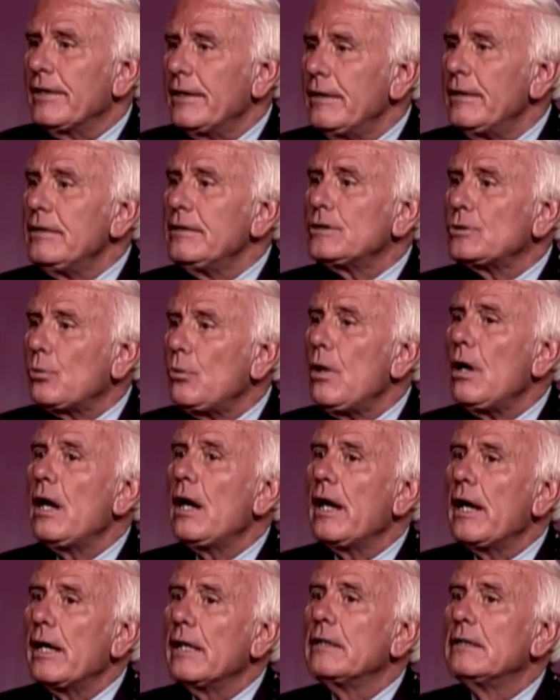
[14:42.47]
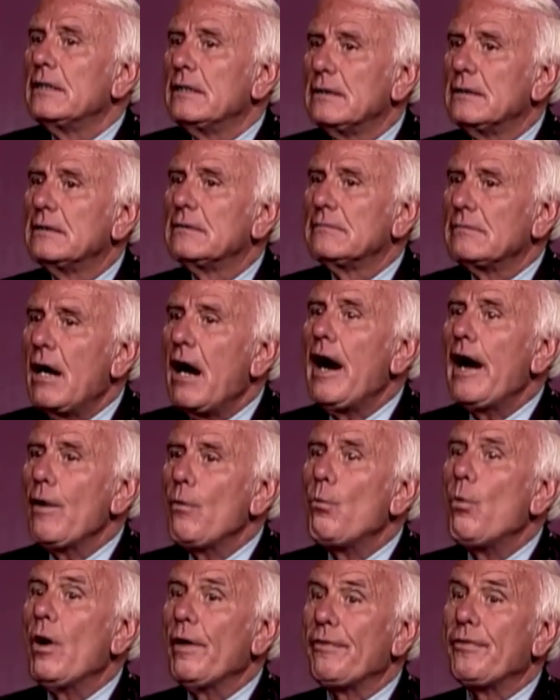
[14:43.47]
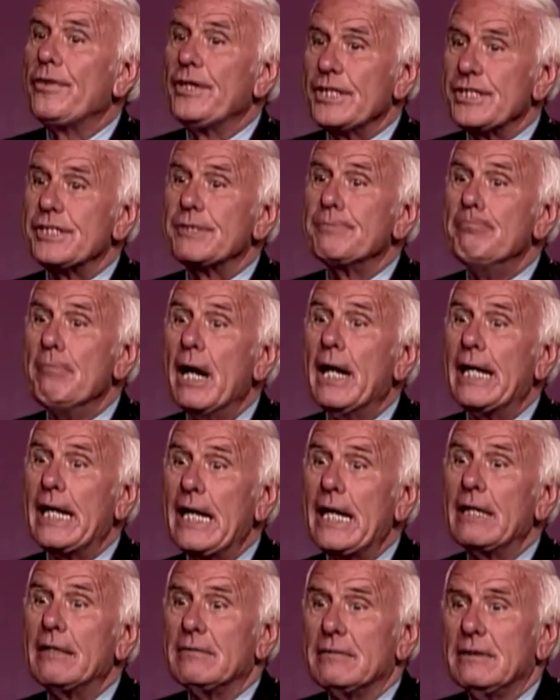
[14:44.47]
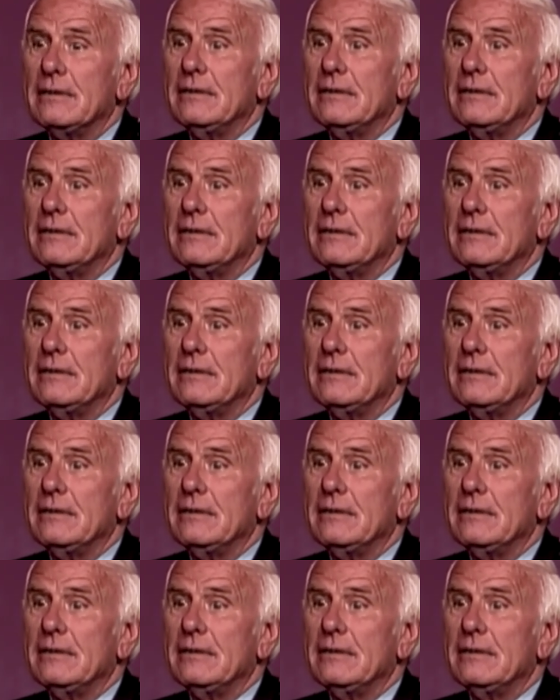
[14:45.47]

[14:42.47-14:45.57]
Here's why I want this money.